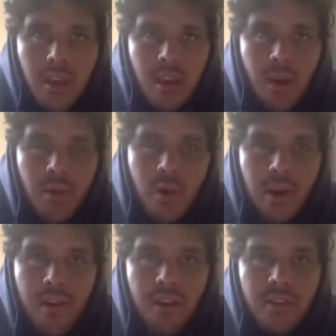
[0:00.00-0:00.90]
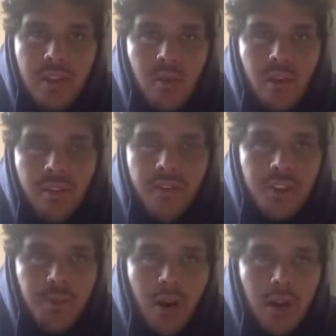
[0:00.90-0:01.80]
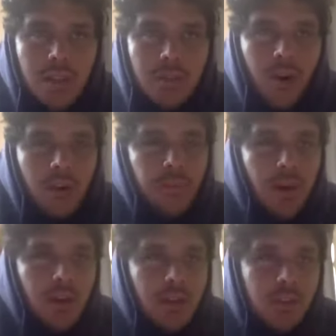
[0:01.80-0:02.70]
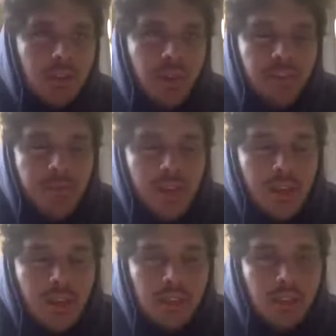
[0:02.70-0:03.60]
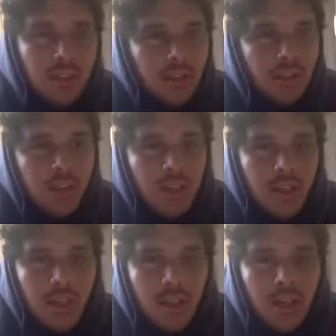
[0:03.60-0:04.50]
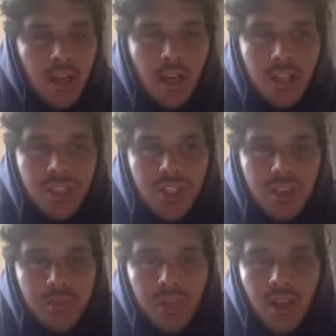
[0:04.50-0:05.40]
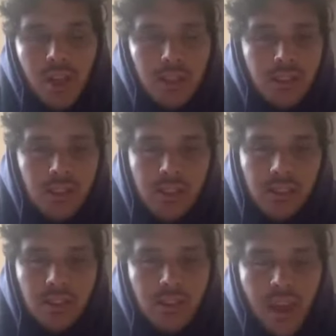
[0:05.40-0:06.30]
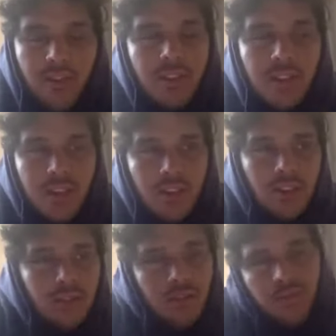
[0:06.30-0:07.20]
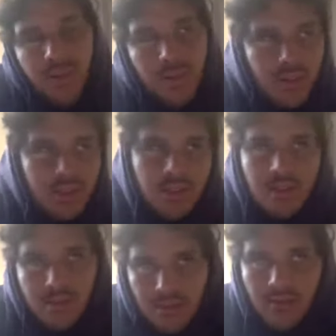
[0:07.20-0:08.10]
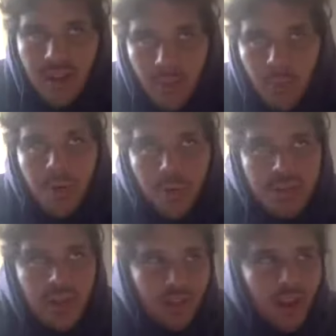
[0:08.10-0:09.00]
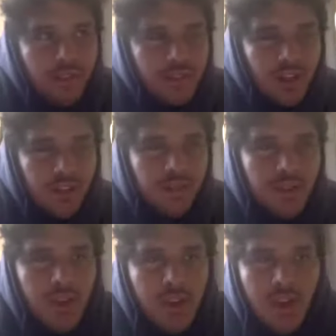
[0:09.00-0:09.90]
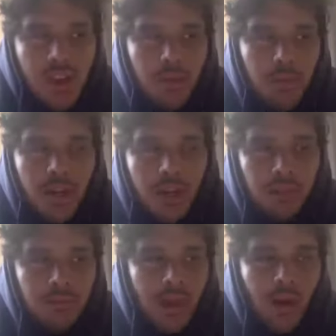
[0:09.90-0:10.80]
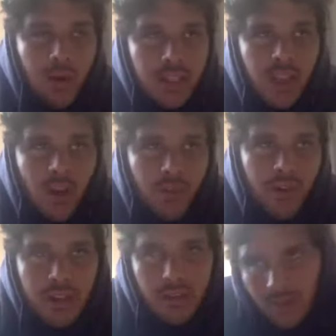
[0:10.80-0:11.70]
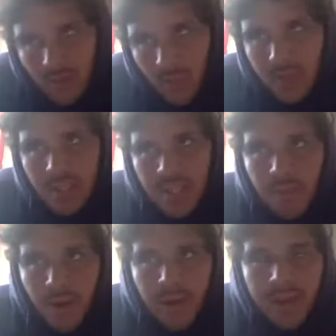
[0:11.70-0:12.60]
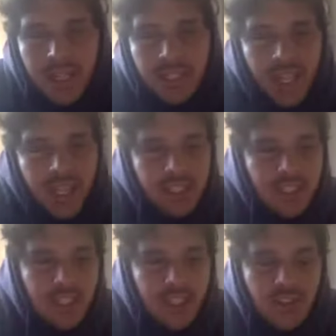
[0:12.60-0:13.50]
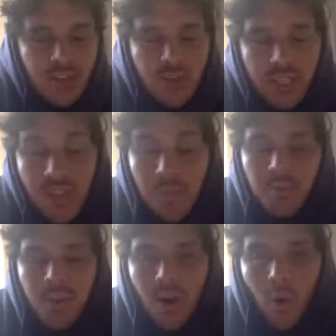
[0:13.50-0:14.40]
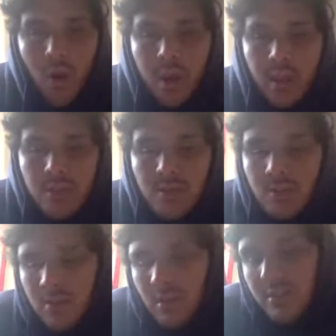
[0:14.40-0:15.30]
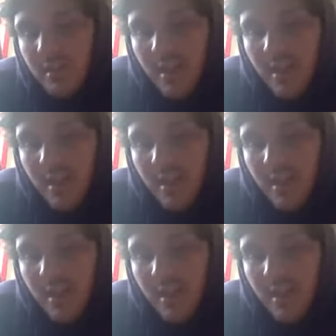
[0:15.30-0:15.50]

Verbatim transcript: I mean, we have everything. We have fish ponds, prawn ponds. We have pigs, uh, sheep, duck, everything. Pretty much, we have, pretty much have a lot of stuff. But um, I want to take over it one to keep on my dad's legacy, and two, it keeps me in Hawaii too. So